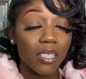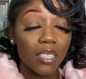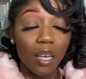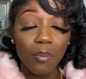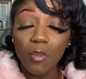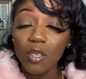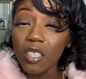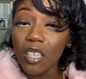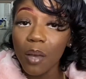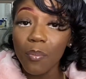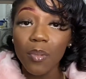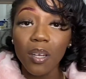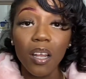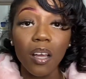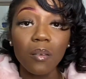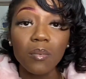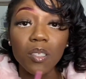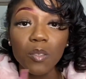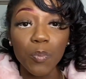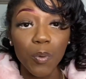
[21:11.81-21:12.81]
Summer's coming
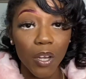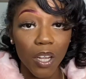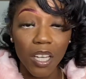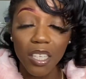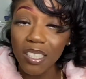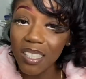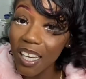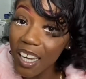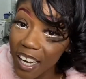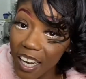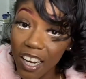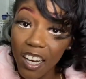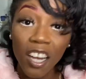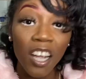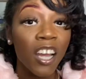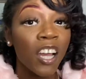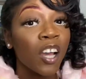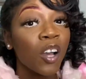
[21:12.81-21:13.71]
up, spring is here.